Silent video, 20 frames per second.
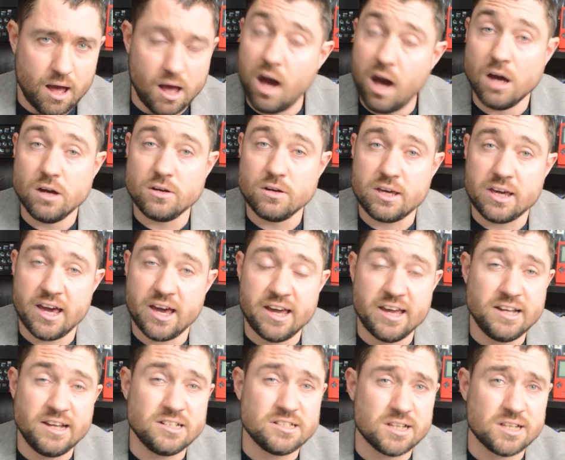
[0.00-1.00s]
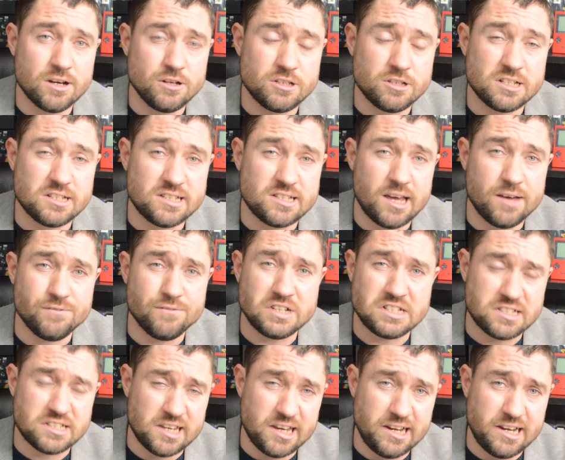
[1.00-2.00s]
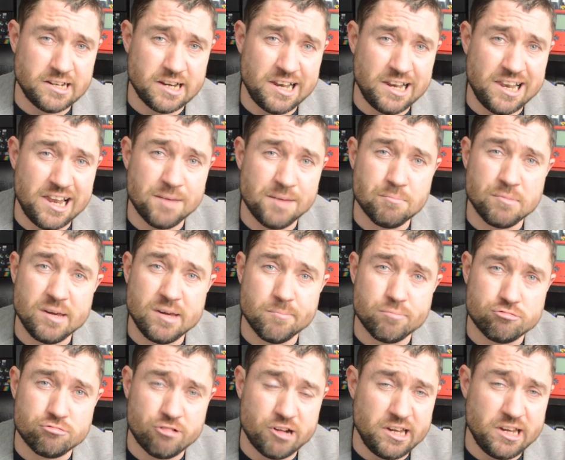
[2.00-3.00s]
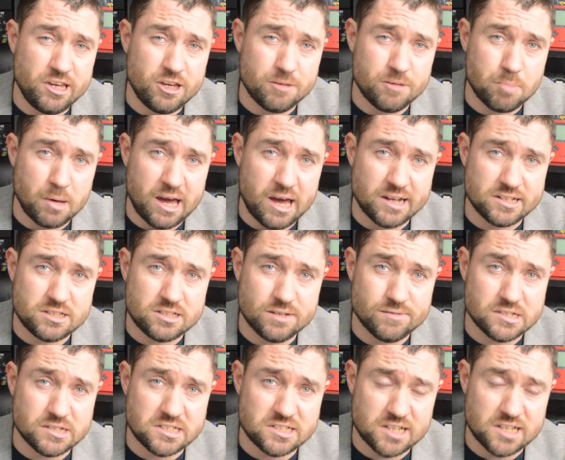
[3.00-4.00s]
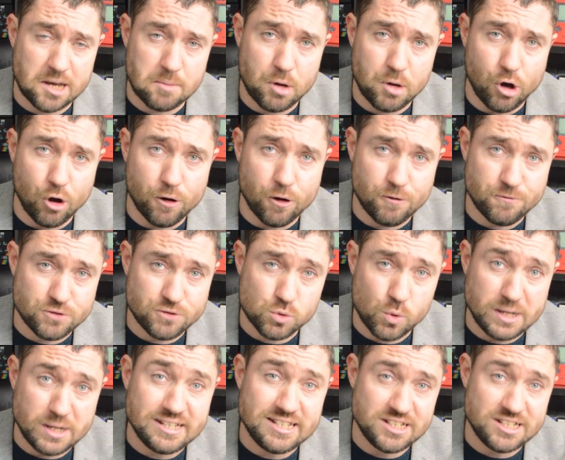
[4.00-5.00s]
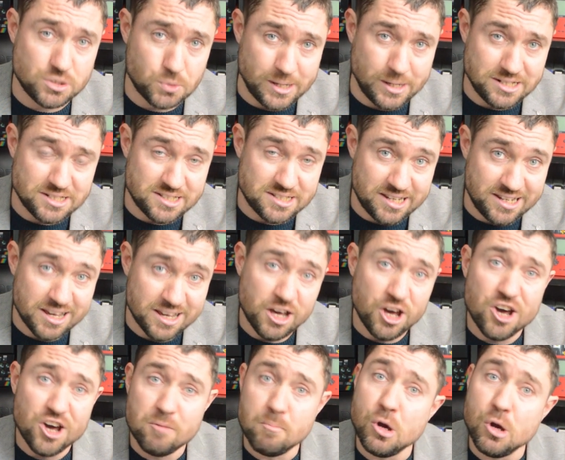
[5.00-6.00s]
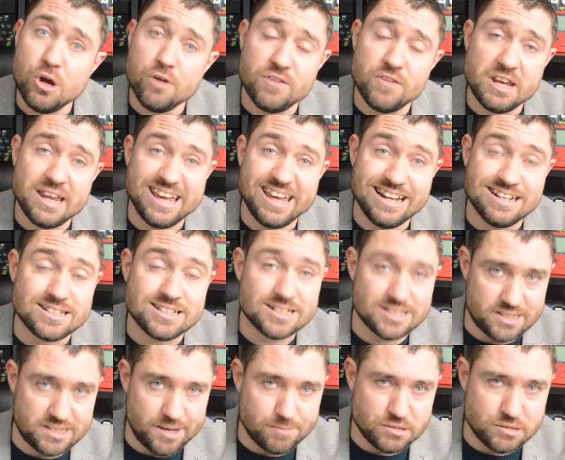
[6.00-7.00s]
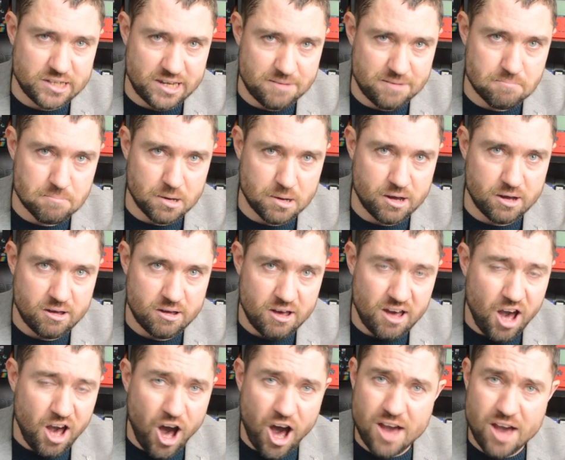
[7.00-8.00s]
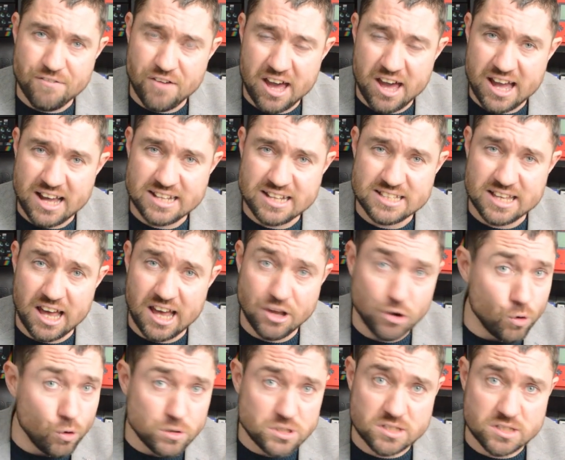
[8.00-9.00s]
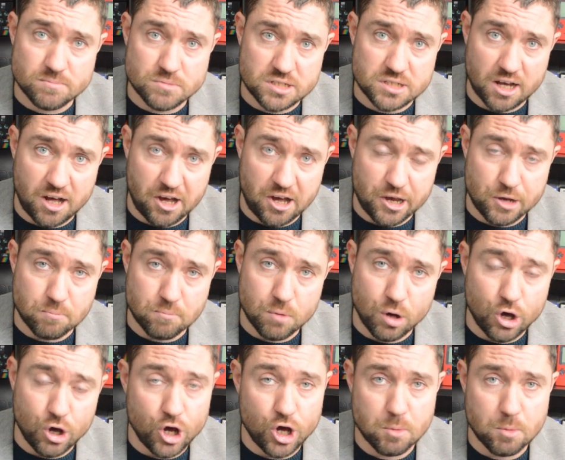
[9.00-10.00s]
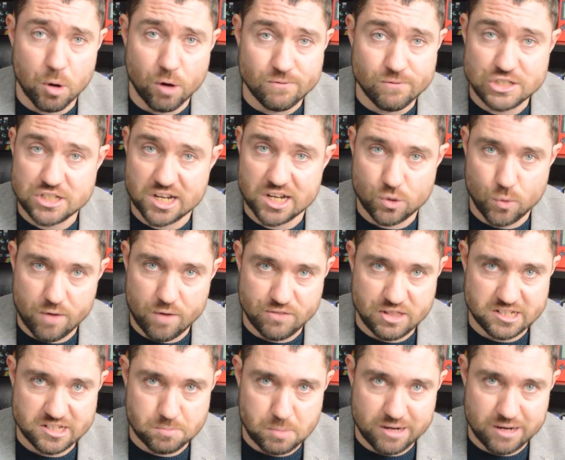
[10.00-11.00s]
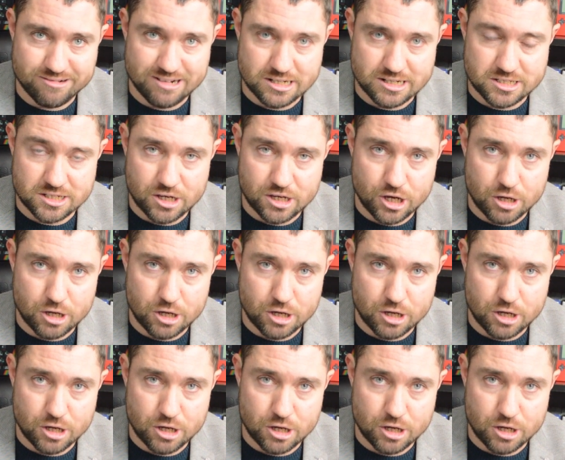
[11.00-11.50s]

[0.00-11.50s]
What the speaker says: Okay, so to set the scene, let me bring you back to the summer of 2020, moving into September. I've had an awesome time on the channel over this period.